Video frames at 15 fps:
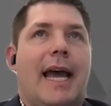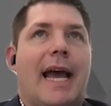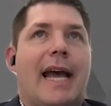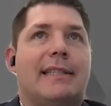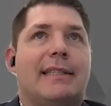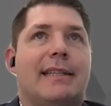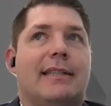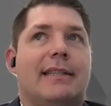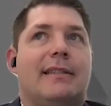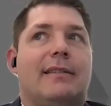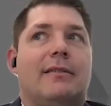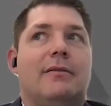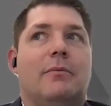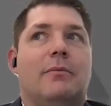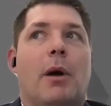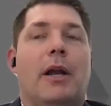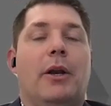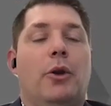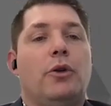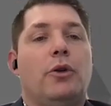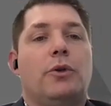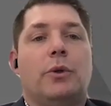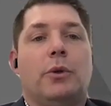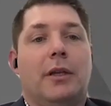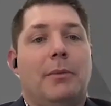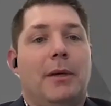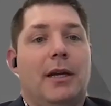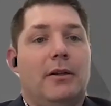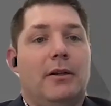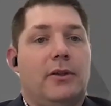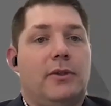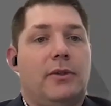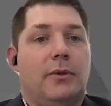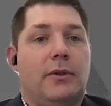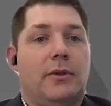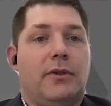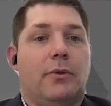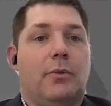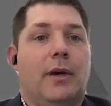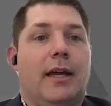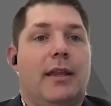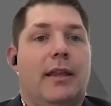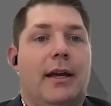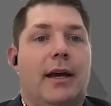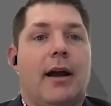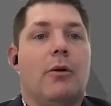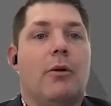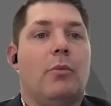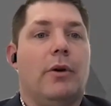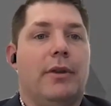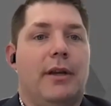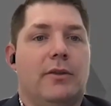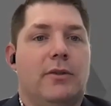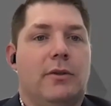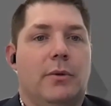assets might not truly be understood as to where they are and what they